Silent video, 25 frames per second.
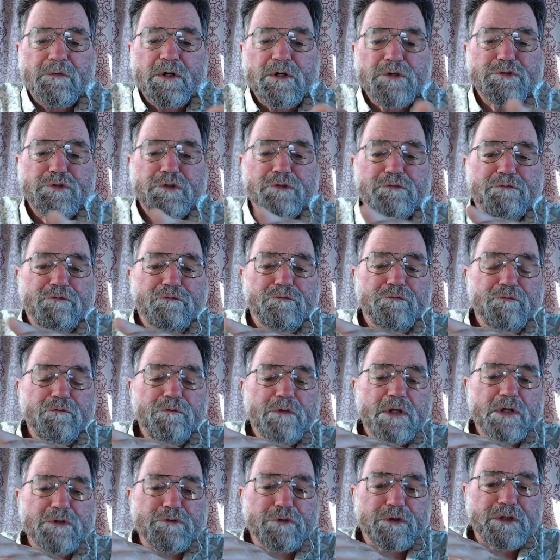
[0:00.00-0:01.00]
there's a,
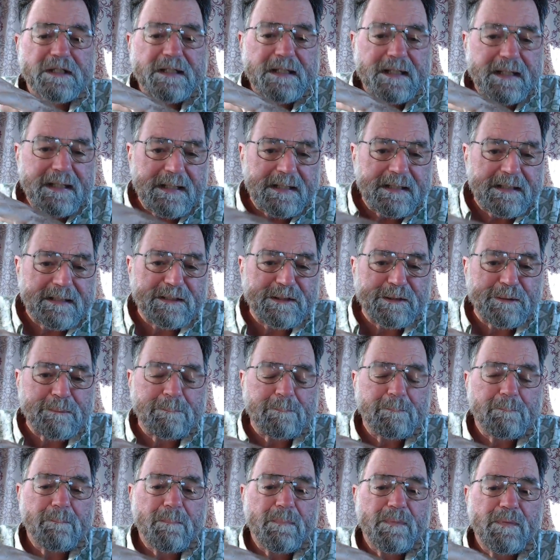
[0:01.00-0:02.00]
there's a
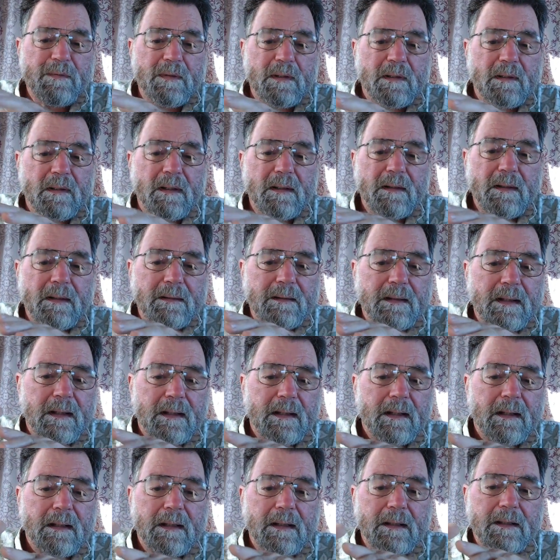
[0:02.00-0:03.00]
kingdom, the
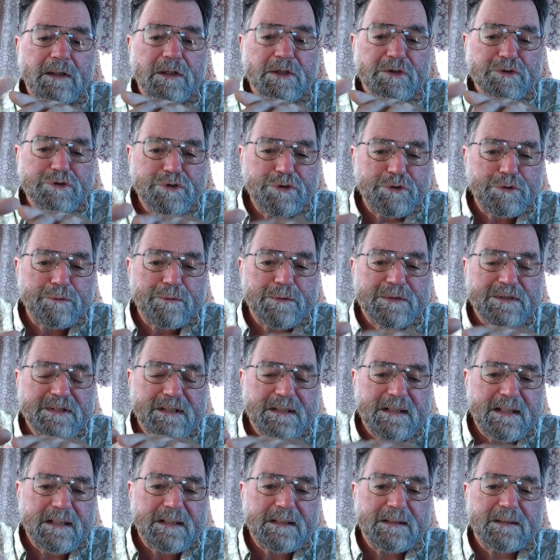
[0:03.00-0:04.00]
uh,
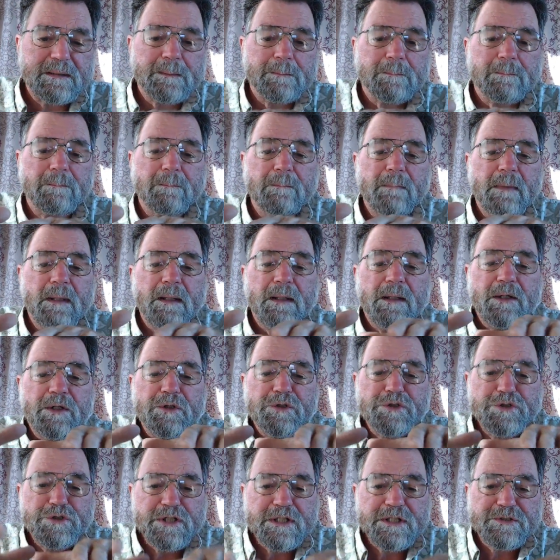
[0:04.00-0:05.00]
Yeshua's kingdom,
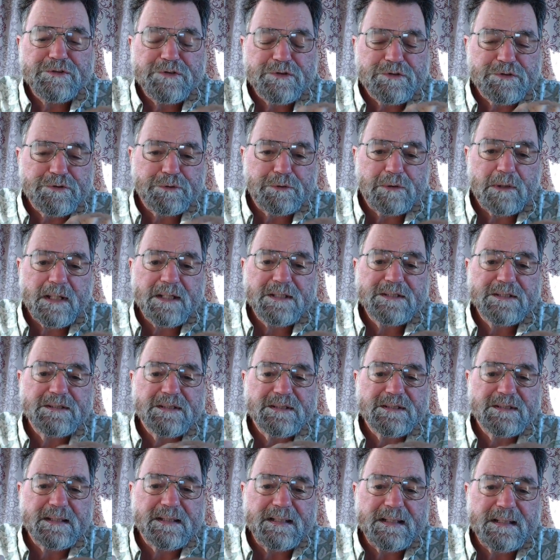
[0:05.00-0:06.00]
Jesus
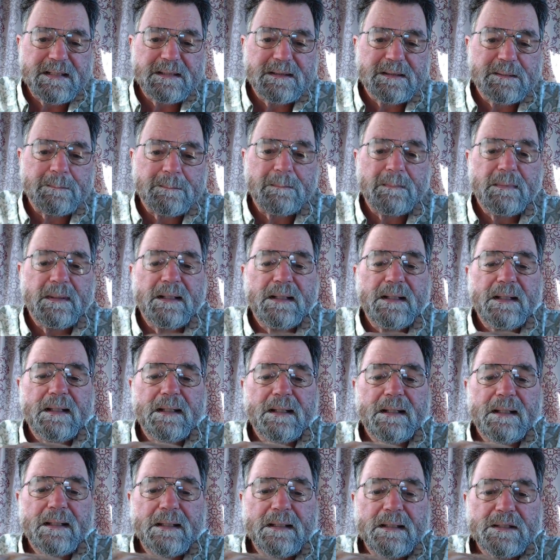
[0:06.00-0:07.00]
Christ's kingdom,
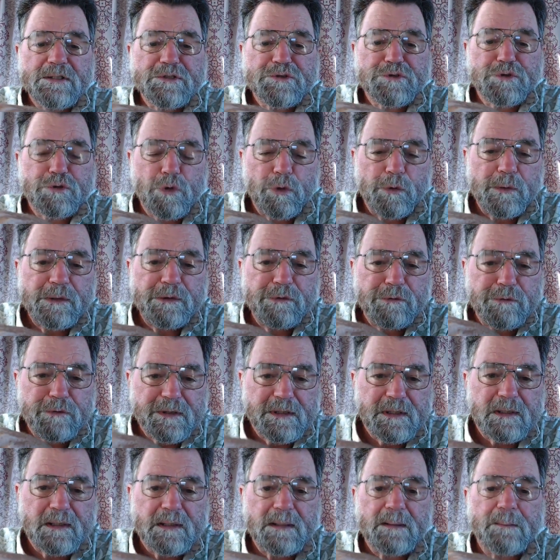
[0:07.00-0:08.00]
is going to
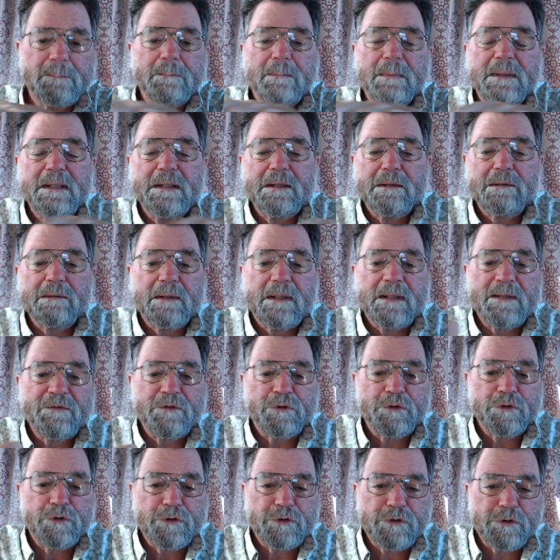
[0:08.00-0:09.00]
come here
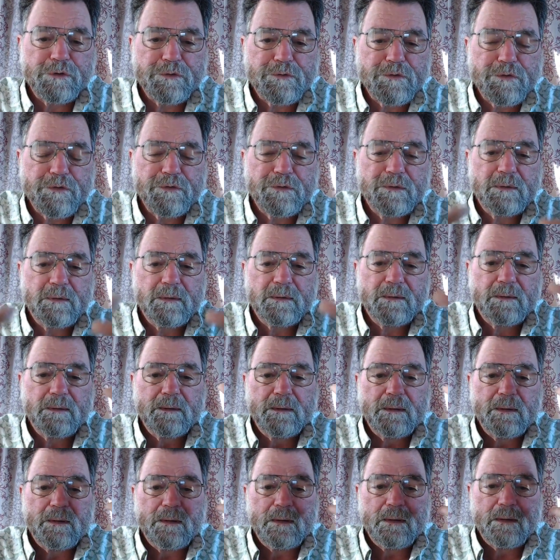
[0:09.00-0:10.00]
on the earth
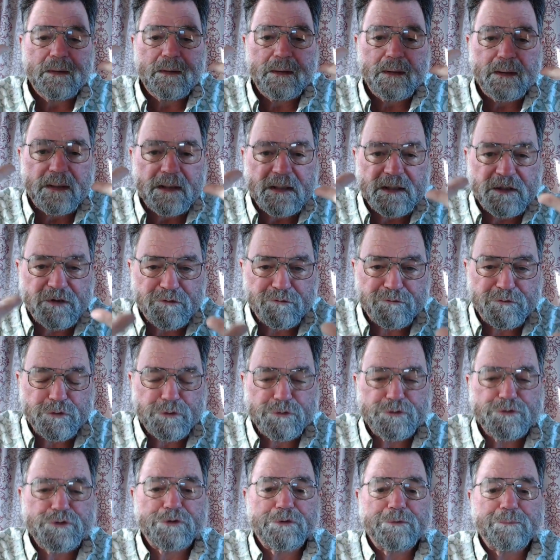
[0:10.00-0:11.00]
in the
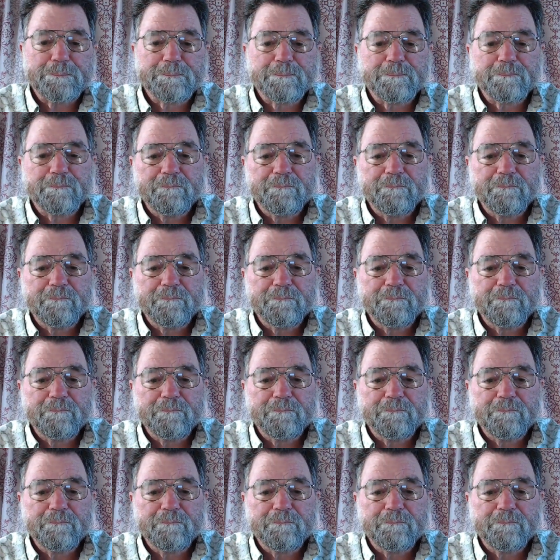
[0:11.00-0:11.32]
future.